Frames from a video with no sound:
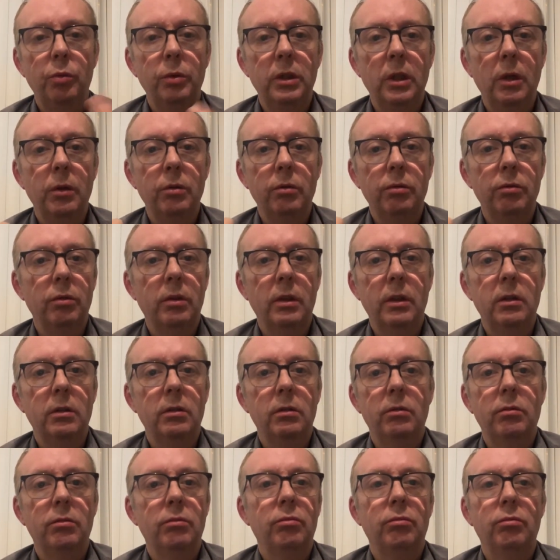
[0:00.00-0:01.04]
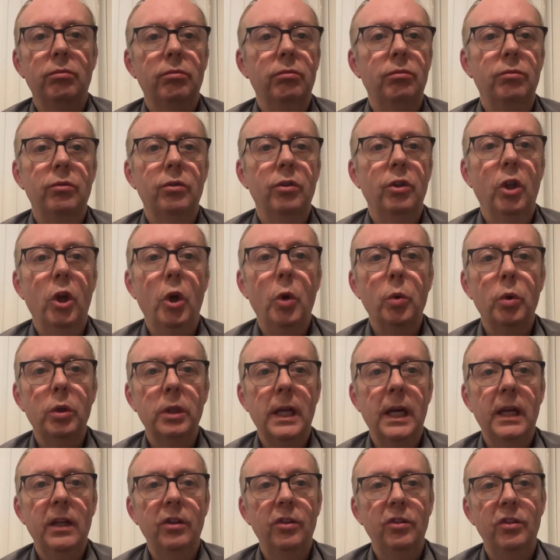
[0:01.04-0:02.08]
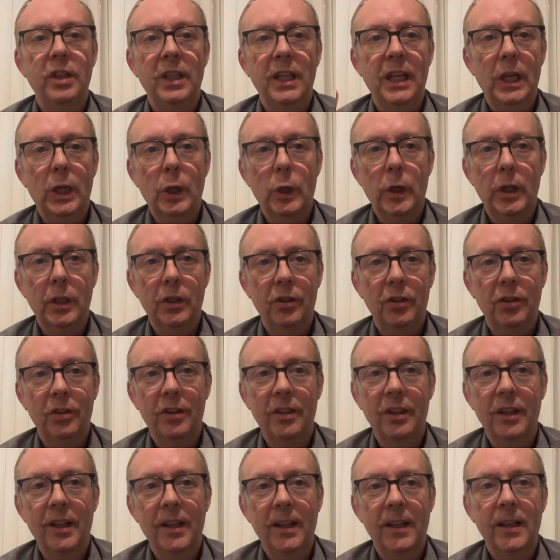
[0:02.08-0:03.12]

No one has to hear us.